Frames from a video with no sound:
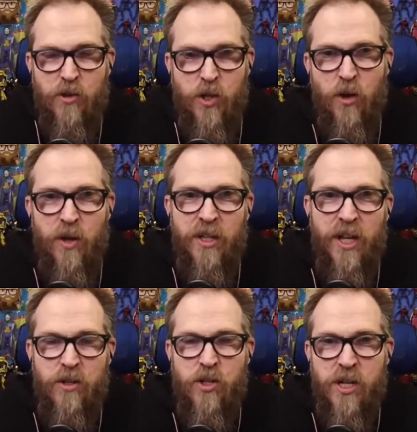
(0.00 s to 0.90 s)
So
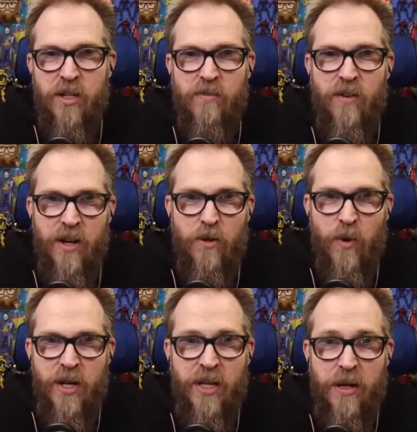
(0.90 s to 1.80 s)
unless she can find a
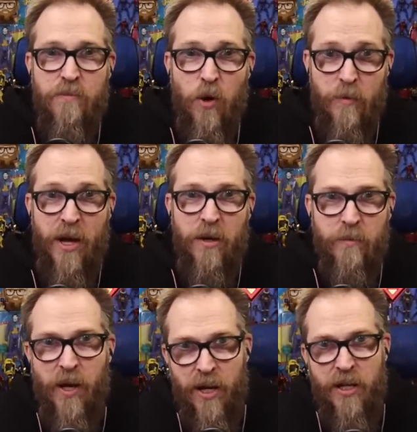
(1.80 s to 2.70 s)
way to get
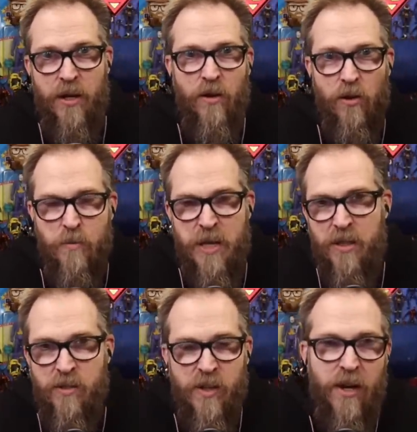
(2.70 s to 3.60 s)
momentum and get all her
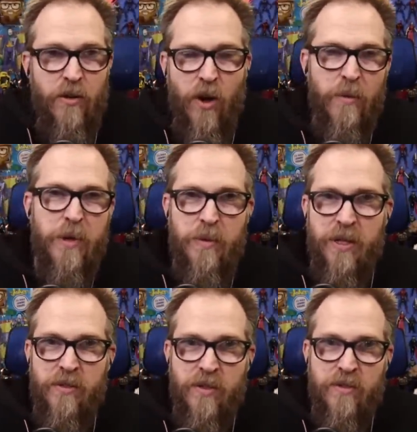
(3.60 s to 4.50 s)
pieces, I don't know how many
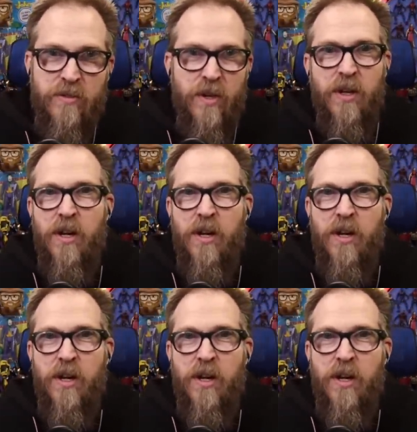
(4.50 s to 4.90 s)
pieces